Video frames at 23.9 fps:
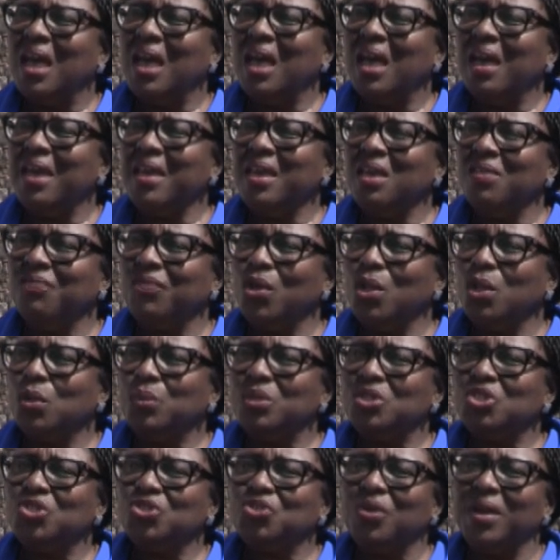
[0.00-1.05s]
I have
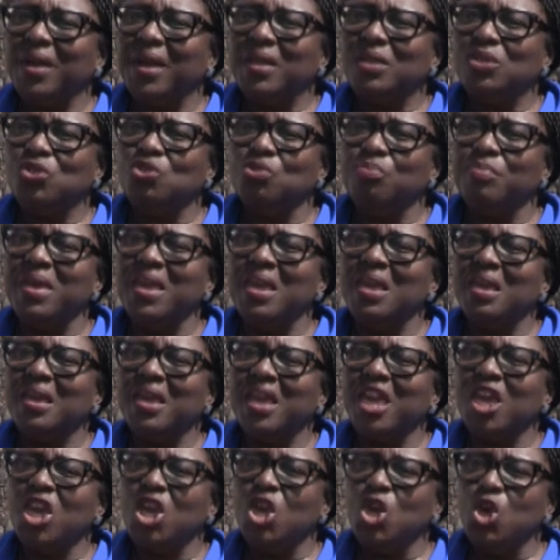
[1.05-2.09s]
always tried to make
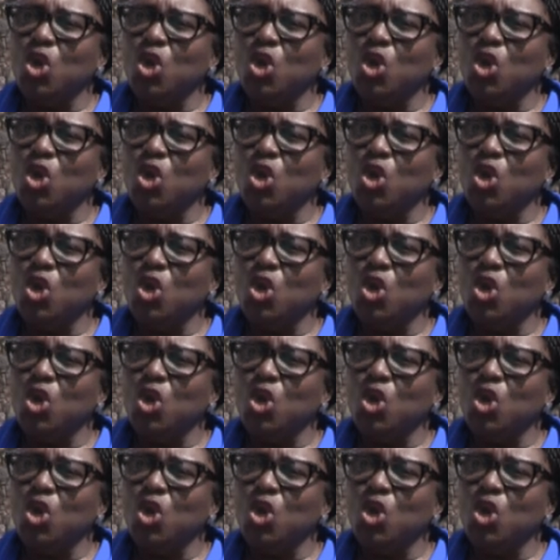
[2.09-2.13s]
a